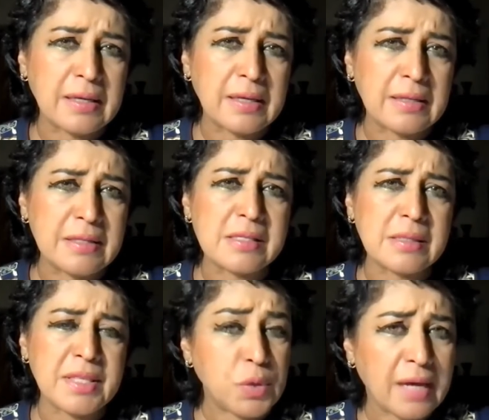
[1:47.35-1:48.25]
And
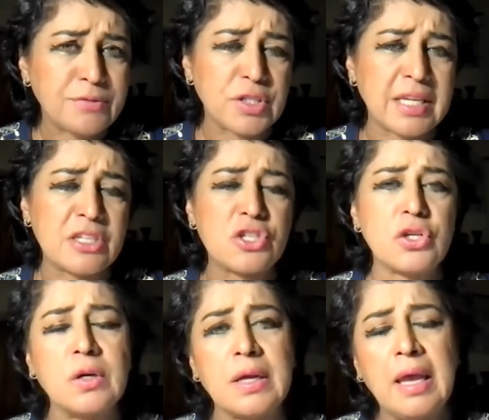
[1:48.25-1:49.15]
this is something that we
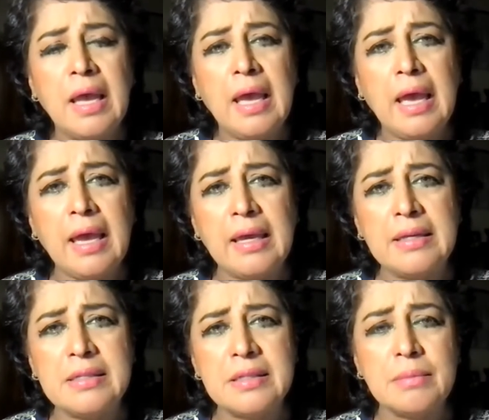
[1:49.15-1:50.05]
have to take stock
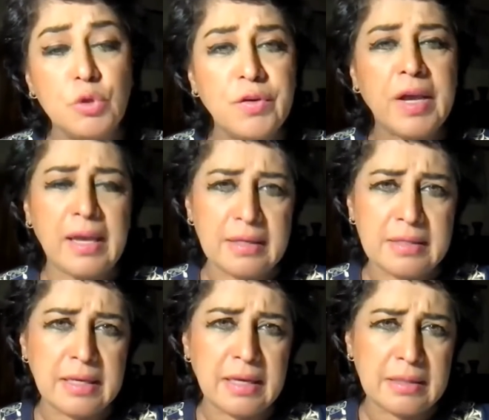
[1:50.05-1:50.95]
and move
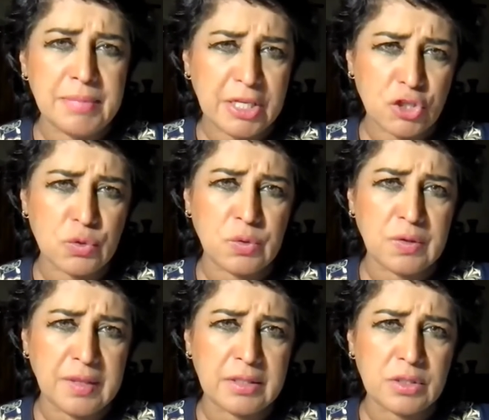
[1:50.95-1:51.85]
ahead and make
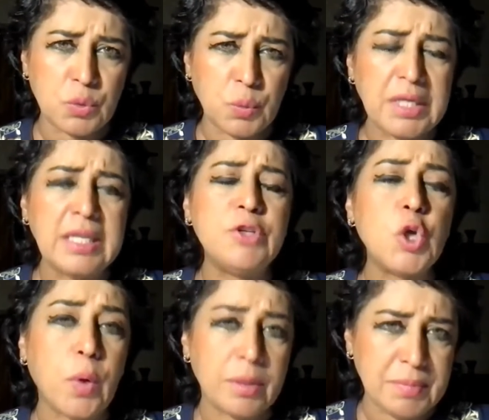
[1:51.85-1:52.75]
sure that we leave
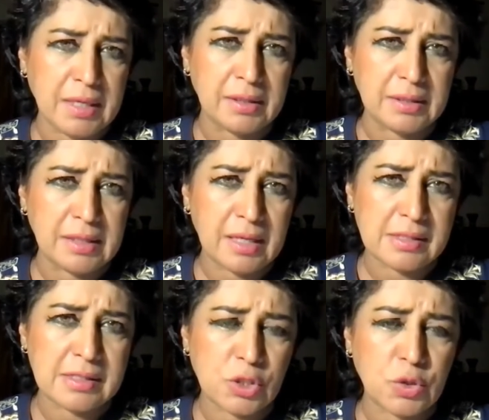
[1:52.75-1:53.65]
no one behind,
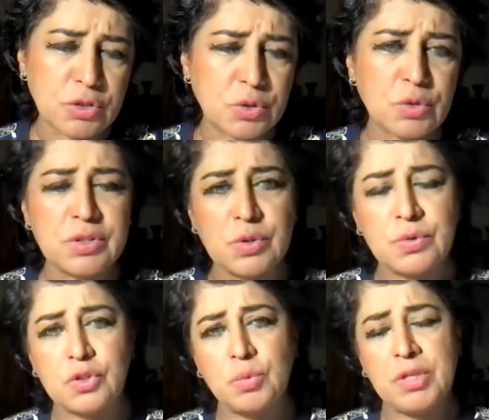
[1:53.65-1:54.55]
as is
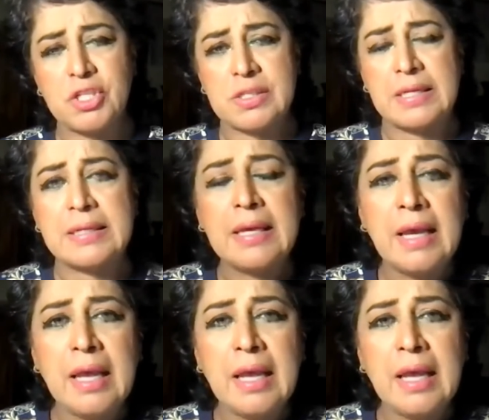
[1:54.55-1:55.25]
so much said.